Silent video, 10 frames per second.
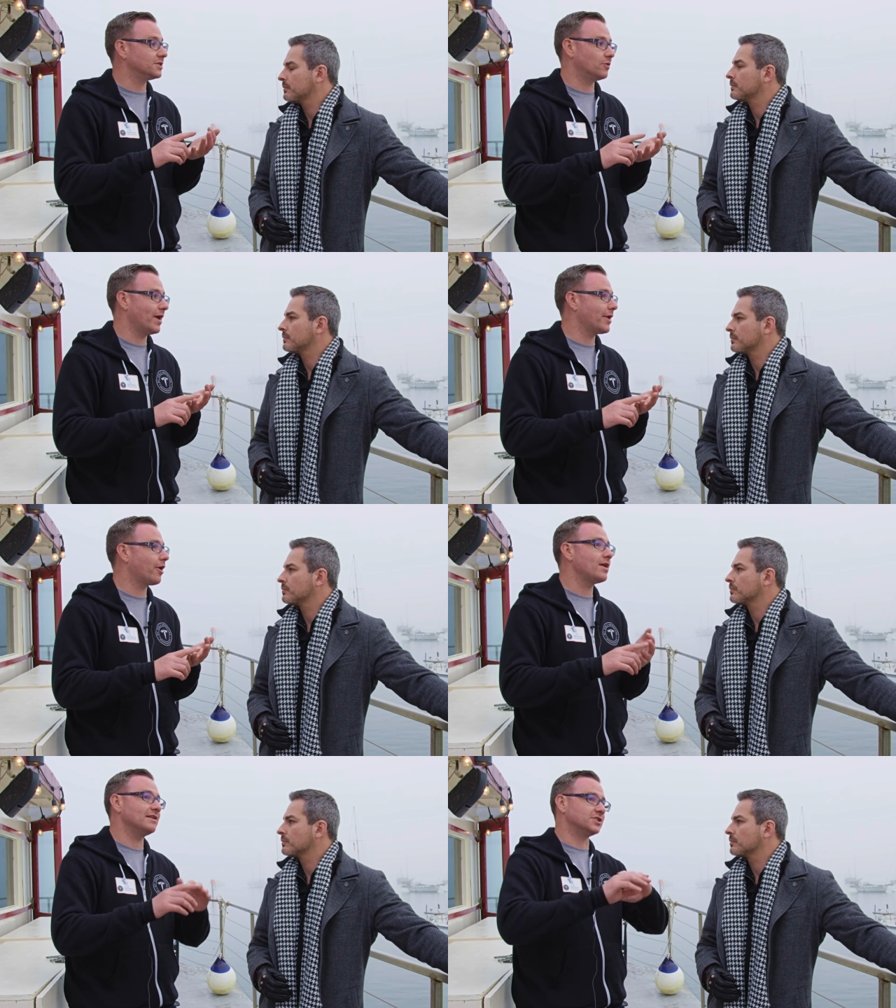Speaker 1: and
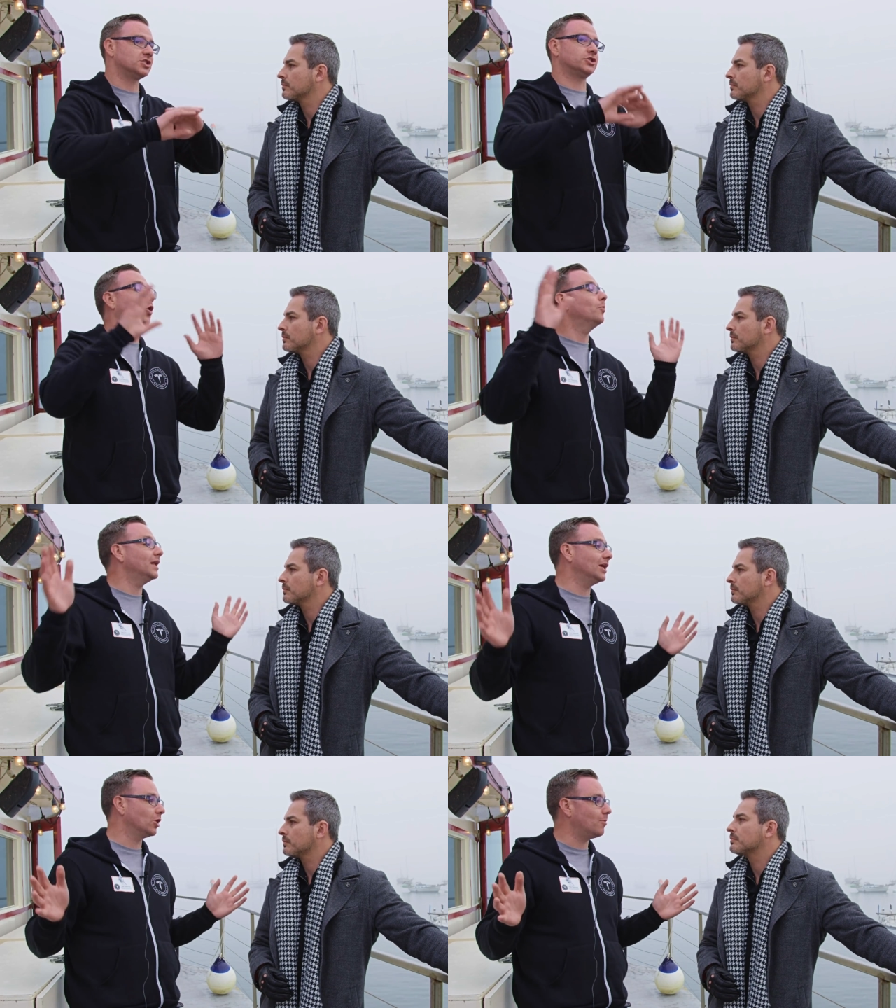radar have so
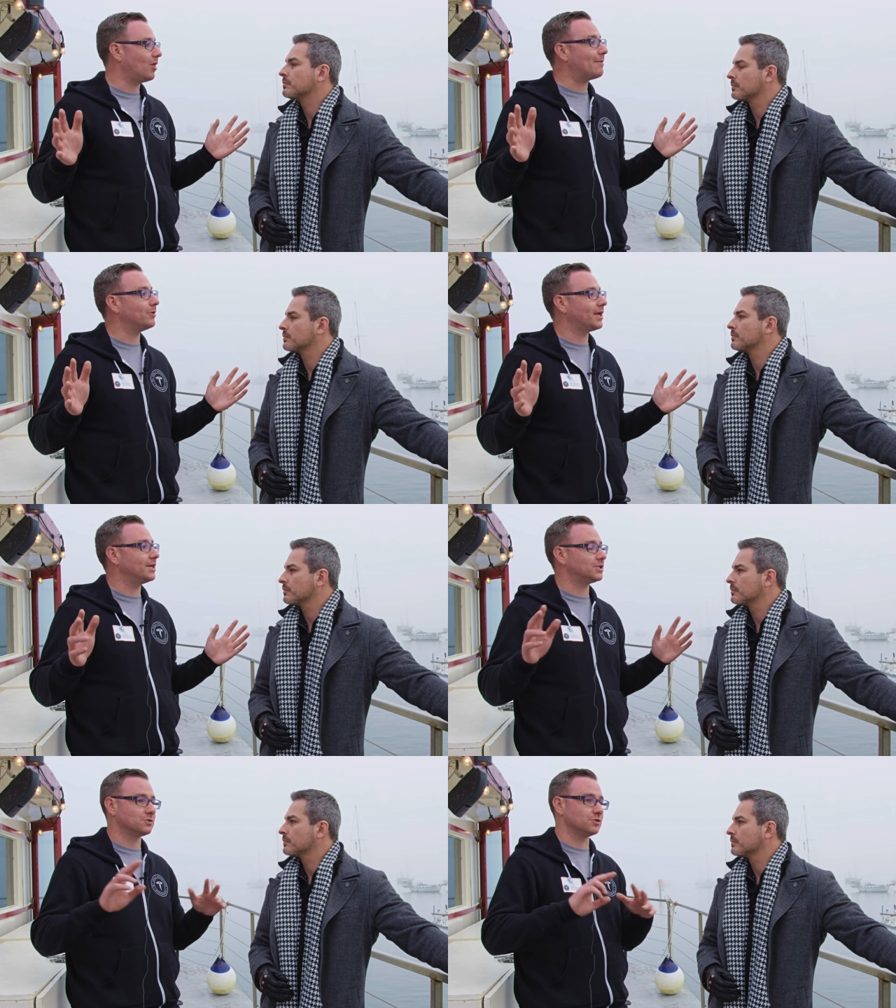many global
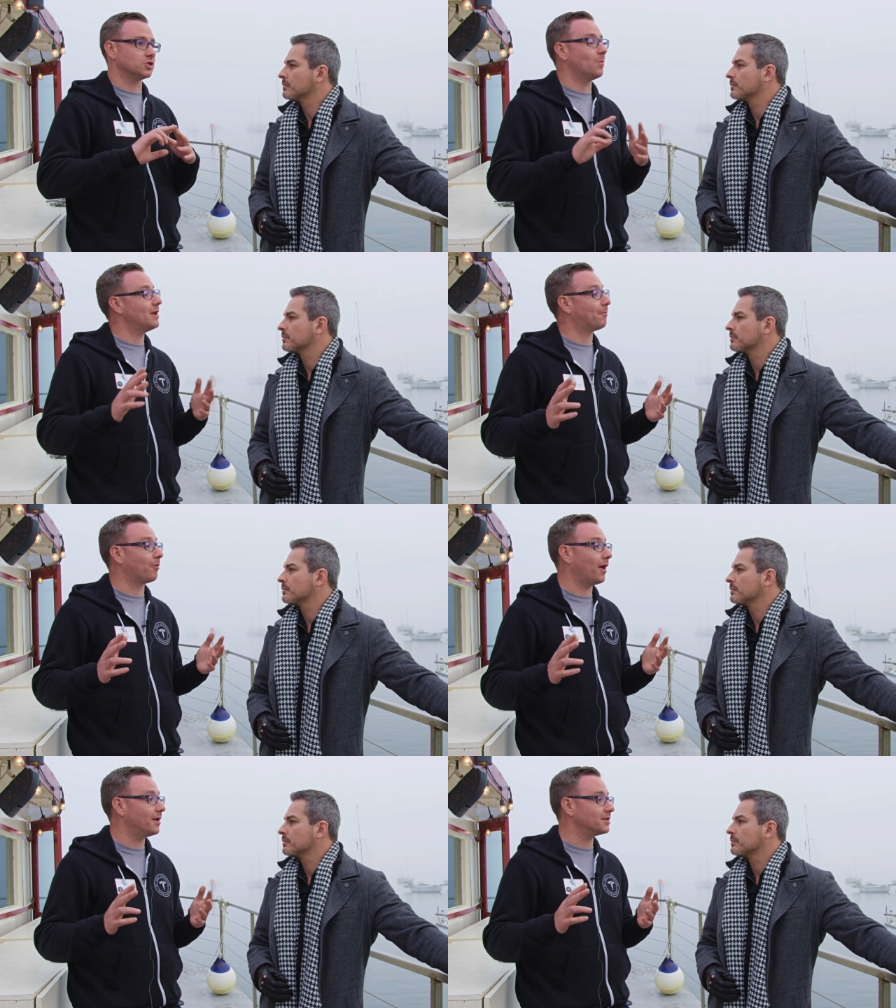applications for so many
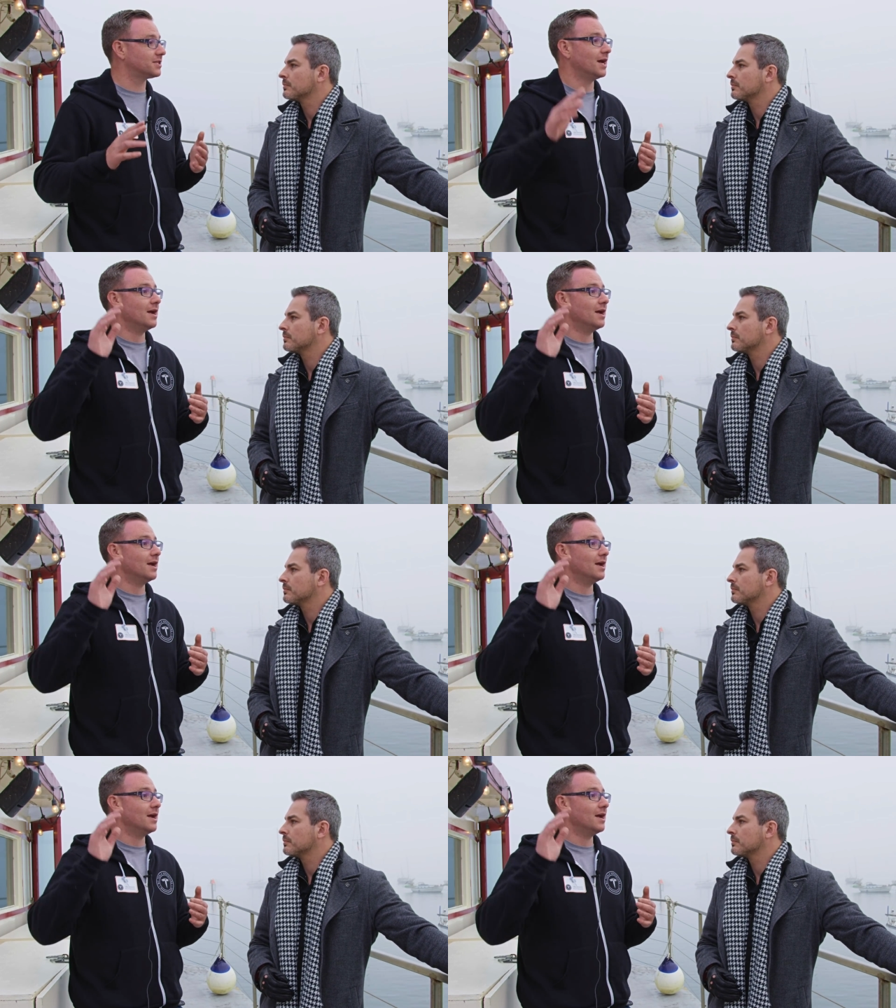products,